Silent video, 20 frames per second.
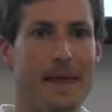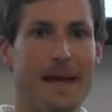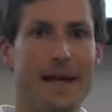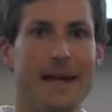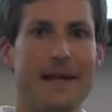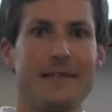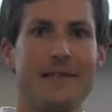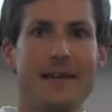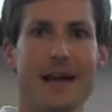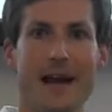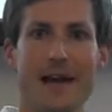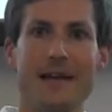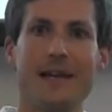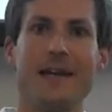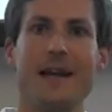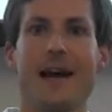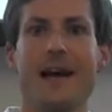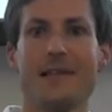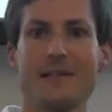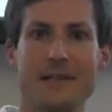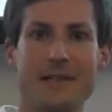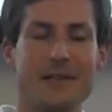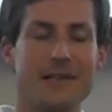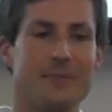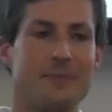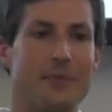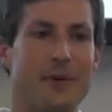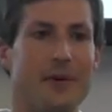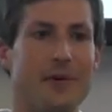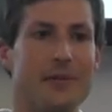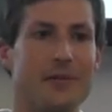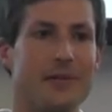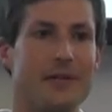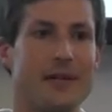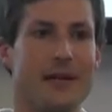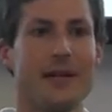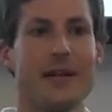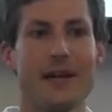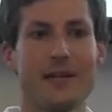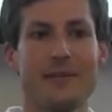it hasn't
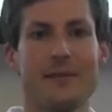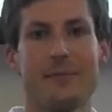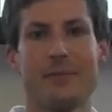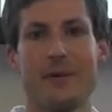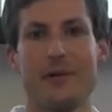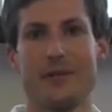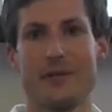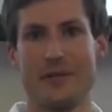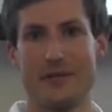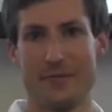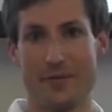pushed as